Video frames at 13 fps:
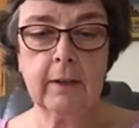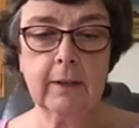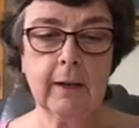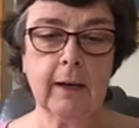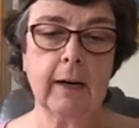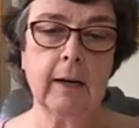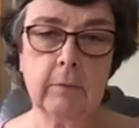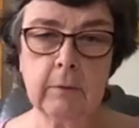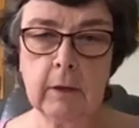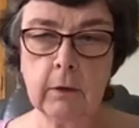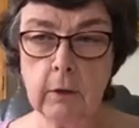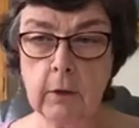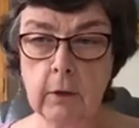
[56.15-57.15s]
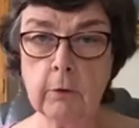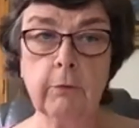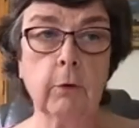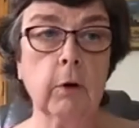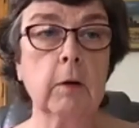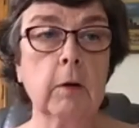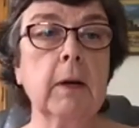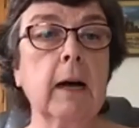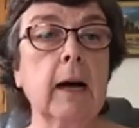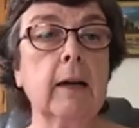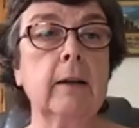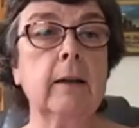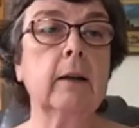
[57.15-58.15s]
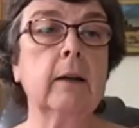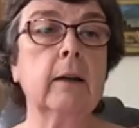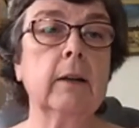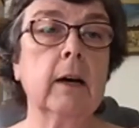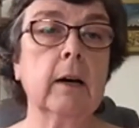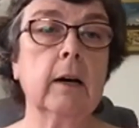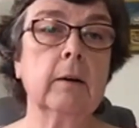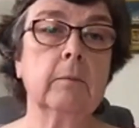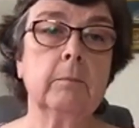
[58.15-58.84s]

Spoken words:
or your form on the